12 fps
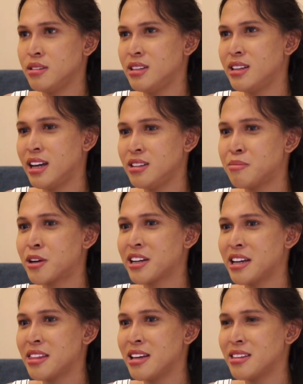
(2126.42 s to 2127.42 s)
In IT Park,
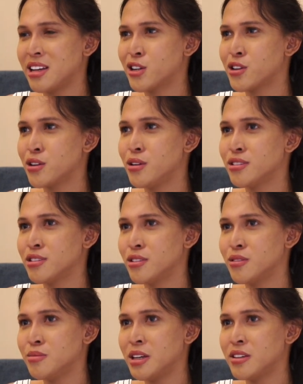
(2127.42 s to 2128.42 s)
I think there are
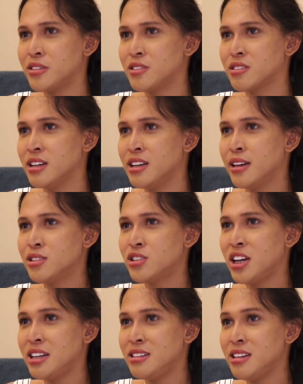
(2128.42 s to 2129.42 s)
also because
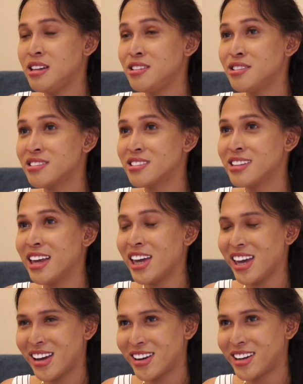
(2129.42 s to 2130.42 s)
Chinese
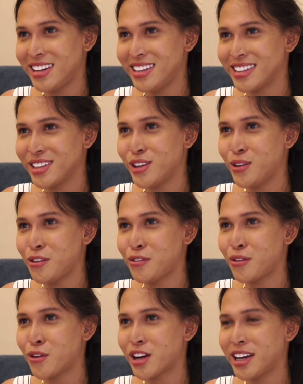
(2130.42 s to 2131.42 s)
here go
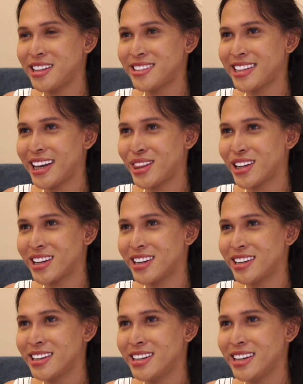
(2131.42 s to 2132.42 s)
for it's either
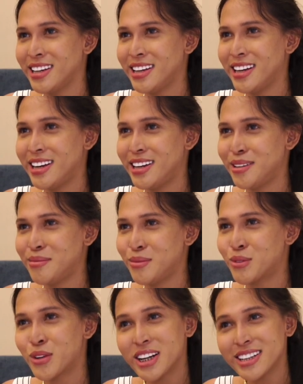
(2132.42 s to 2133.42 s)

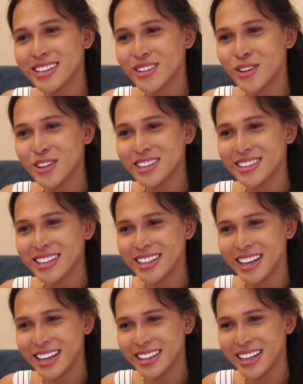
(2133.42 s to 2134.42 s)
work or
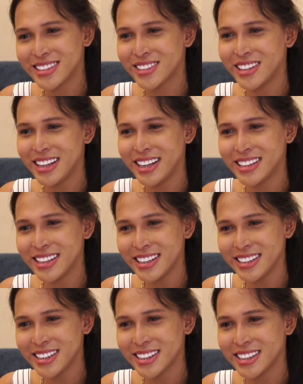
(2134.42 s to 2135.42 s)
study. They study
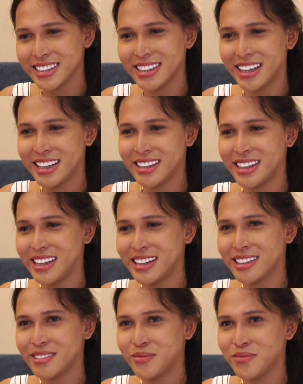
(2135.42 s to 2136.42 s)
English and
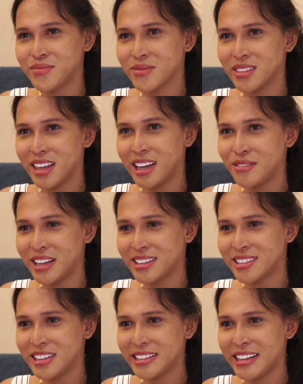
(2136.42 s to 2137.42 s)
then they have like
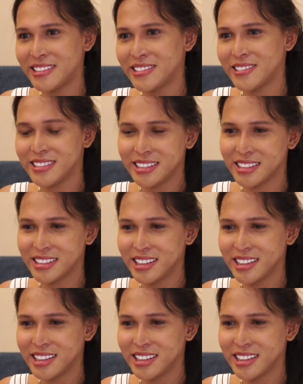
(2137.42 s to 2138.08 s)
side hustles.